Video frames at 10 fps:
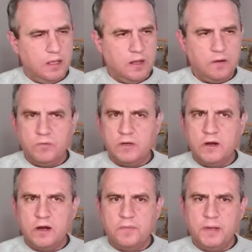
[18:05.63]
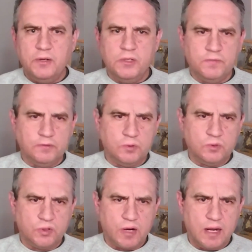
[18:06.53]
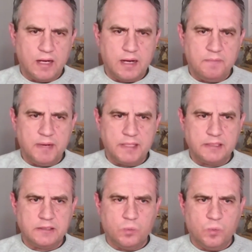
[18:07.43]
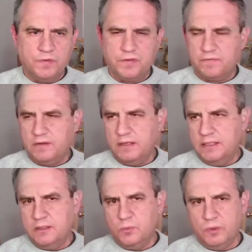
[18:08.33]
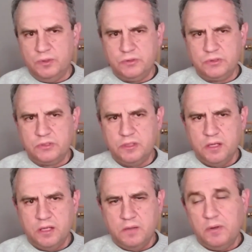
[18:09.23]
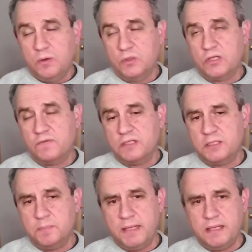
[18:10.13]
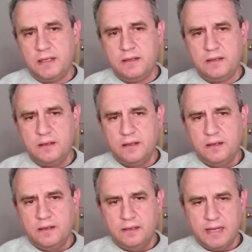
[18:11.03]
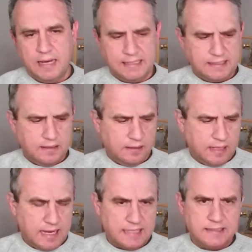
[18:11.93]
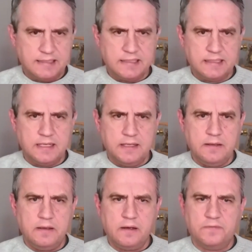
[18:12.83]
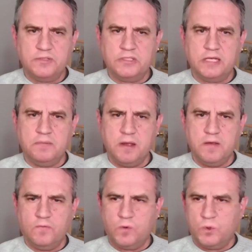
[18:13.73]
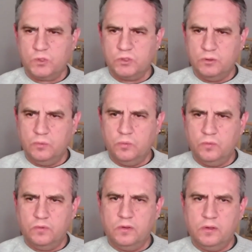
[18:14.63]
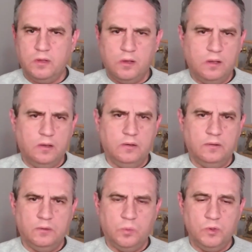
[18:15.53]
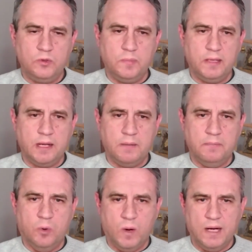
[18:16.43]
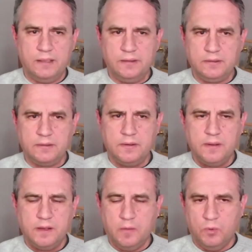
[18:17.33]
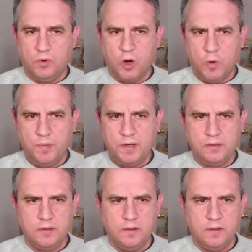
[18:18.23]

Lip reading: It would not have been useful to try and measure the width of the linear wounds because after splitting, the elasticity of the skin may have caused the wound to become wider and more open,